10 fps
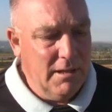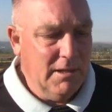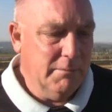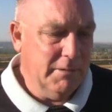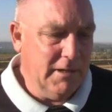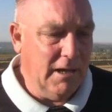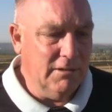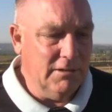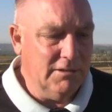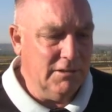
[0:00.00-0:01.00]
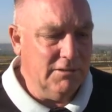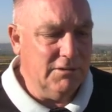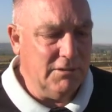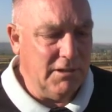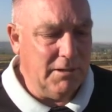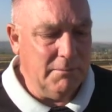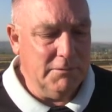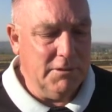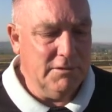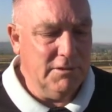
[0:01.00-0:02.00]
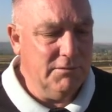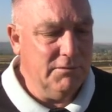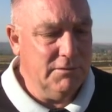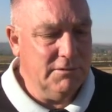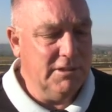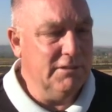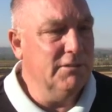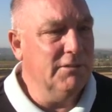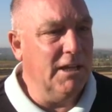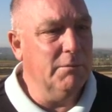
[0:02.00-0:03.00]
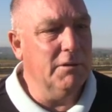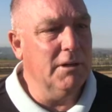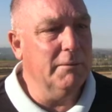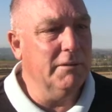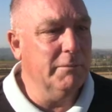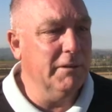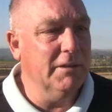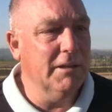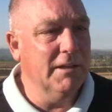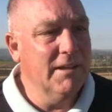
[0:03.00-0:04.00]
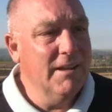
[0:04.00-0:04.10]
He's been gelded since, so it's his seasonal debut, and I'm expecting